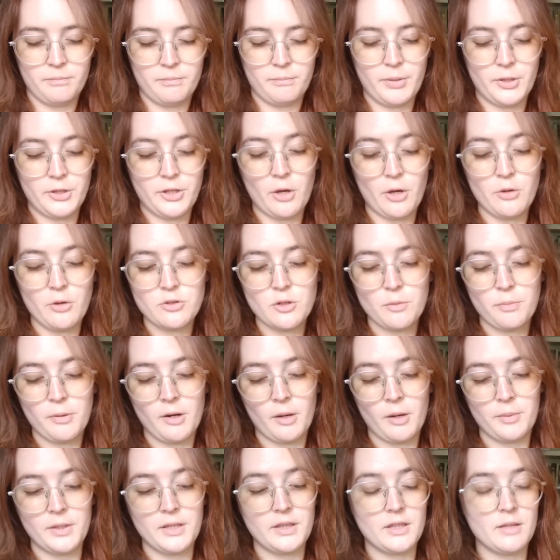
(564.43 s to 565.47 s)
but those are
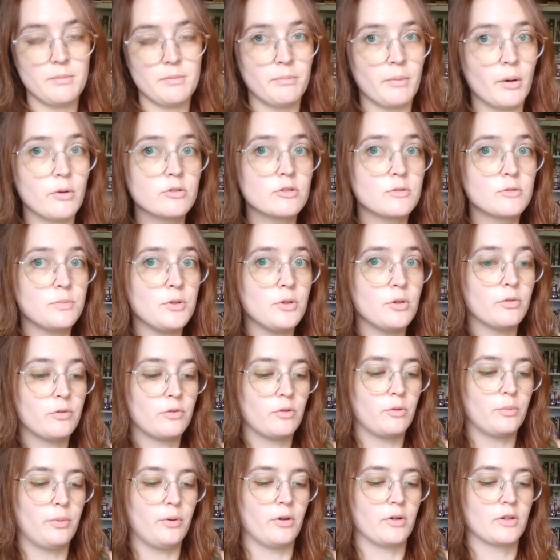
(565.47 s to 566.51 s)
probably the most
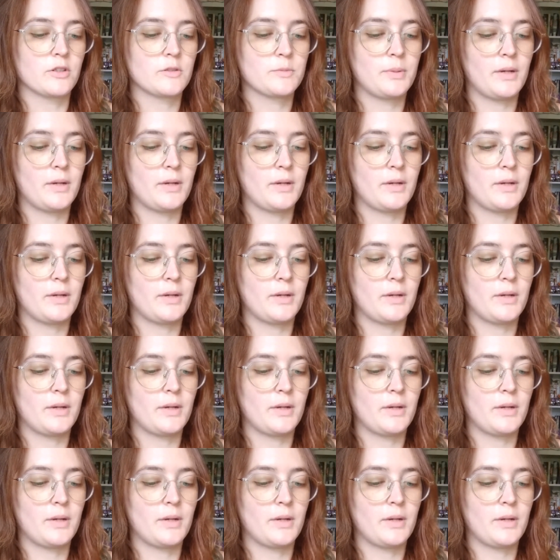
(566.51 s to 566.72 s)
beautiful books,